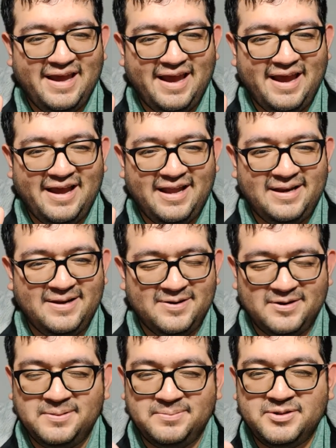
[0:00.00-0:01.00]
And, you
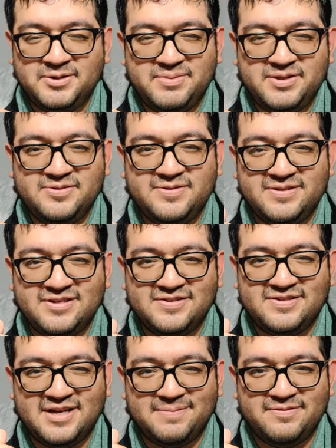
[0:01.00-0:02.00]
know, I'm going to be doing
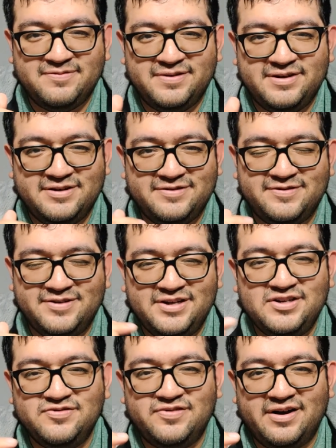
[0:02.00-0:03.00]
this type of video for
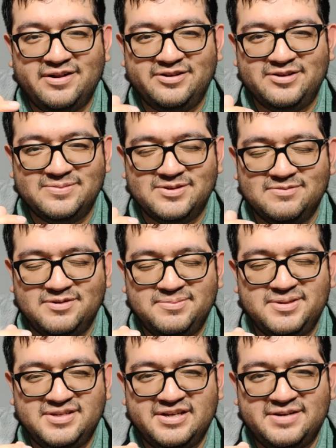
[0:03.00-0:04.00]
each volume, so I'm going to
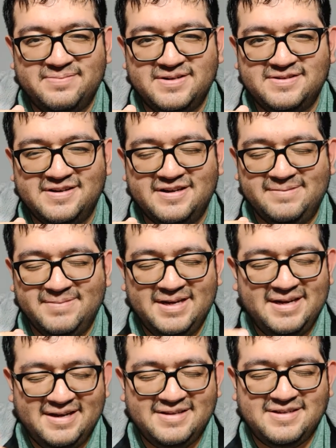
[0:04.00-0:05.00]
be taking my time.
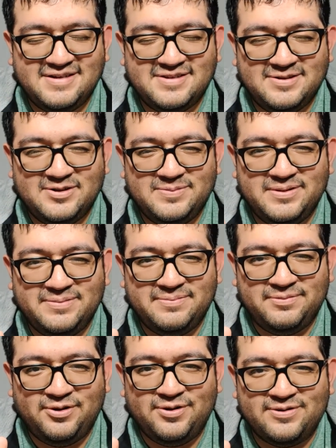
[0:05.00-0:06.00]
It takes a little bit
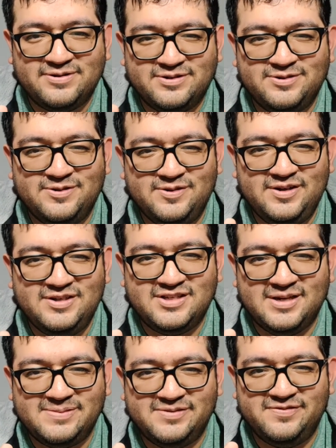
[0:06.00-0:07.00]
longer to do these
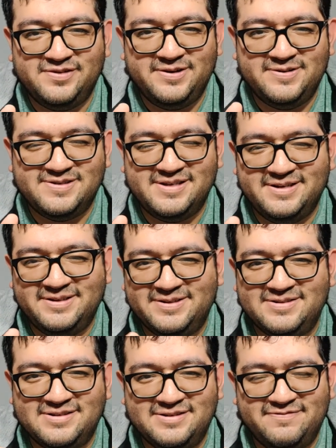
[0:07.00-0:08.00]
types of videos than it
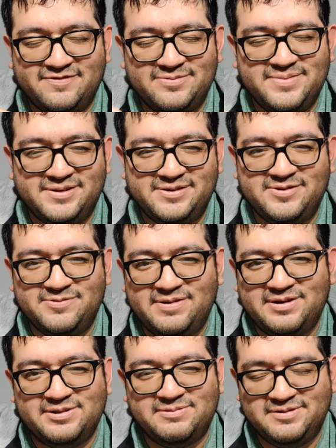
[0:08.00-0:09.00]
does for me to do
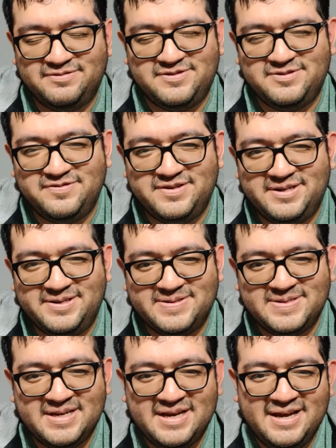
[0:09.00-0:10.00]
regular review
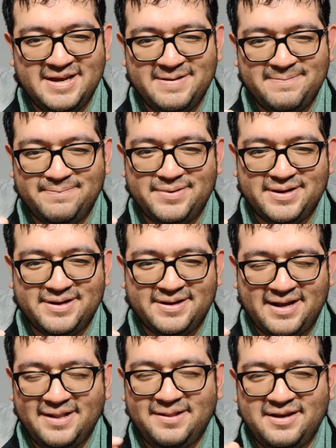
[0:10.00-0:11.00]
videos.
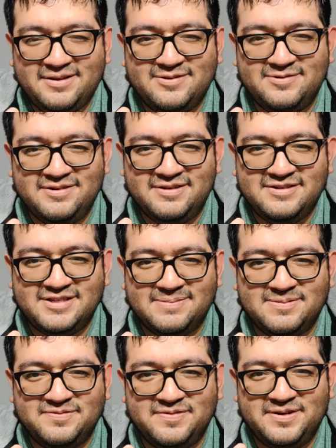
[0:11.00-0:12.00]
But I like doing these
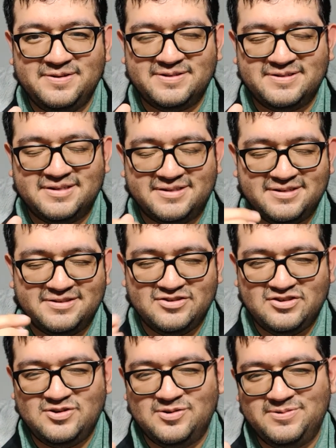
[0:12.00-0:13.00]
types of videos because I get to
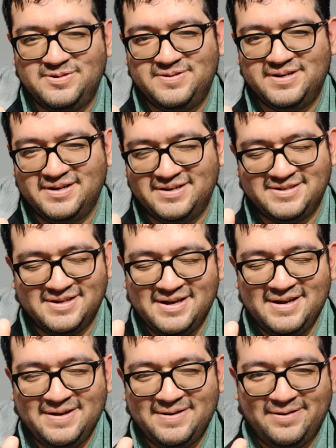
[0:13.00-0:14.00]
show you guys
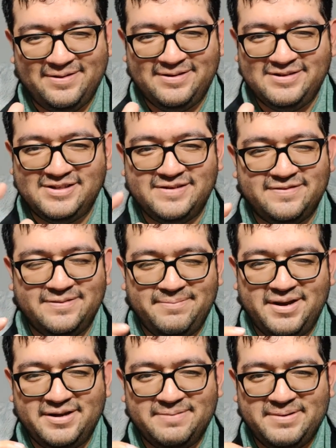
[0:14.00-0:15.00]
all these different
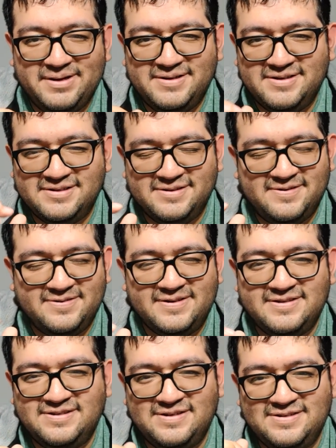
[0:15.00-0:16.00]
manga pages and all
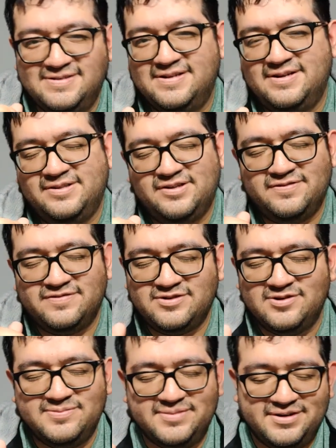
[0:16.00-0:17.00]
these scenes that I love
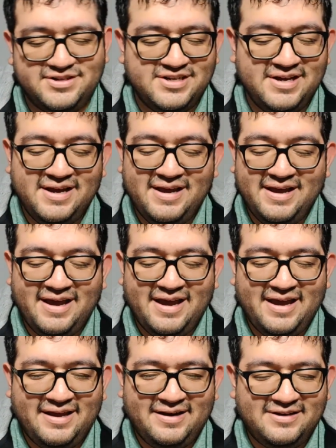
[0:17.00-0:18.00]
so much.
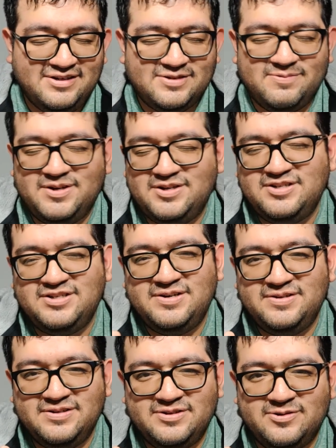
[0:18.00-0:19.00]
And I just want to
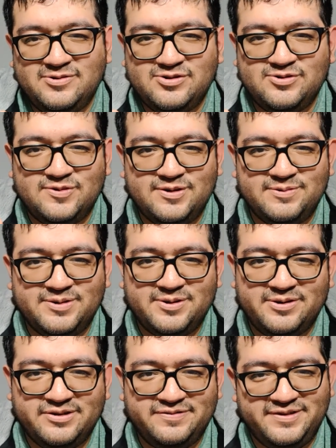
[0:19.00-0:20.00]
share this whole story with
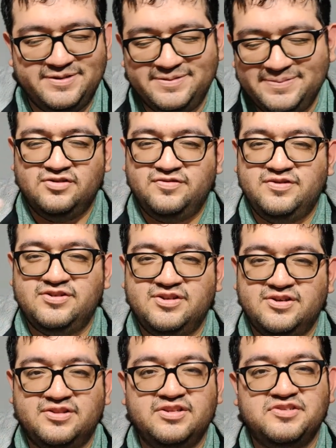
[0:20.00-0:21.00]
all of you. So if you
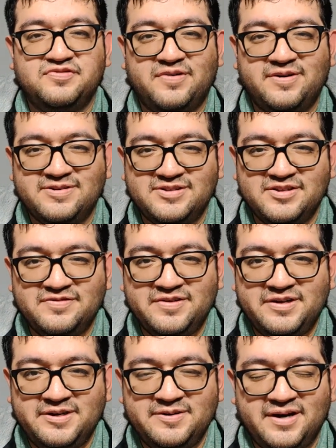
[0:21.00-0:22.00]
stuck this far into the
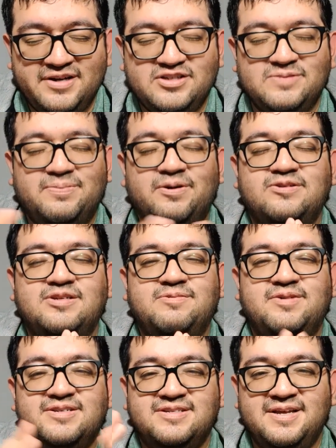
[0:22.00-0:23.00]
video, I just
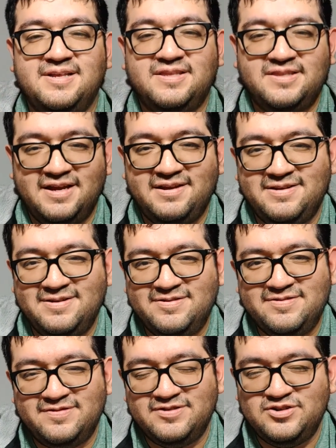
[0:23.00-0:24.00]
personally want to say thank you
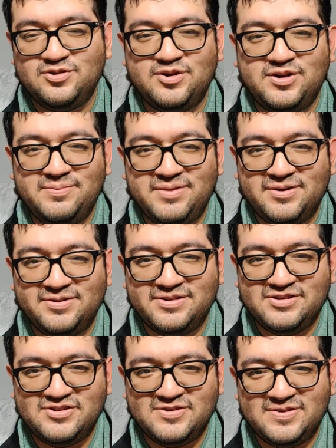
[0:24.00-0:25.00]
for joining me on
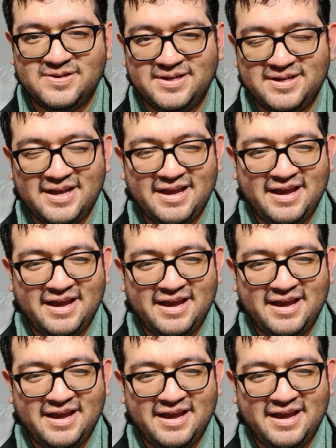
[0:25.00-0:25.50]
this journey.